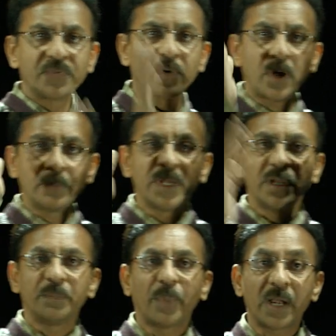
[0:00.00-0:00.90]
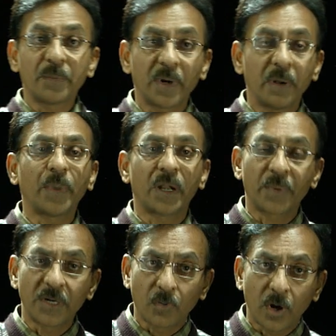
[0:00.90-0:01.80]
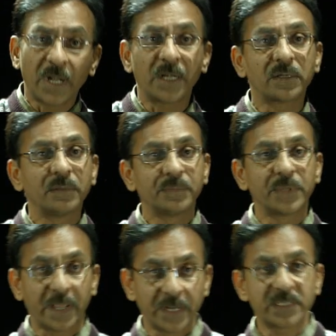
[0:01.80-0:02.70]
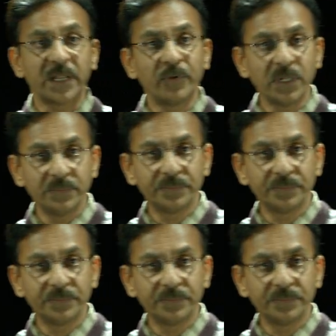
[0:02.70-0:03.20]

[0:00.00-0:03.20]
from the parapet wall at terrace level,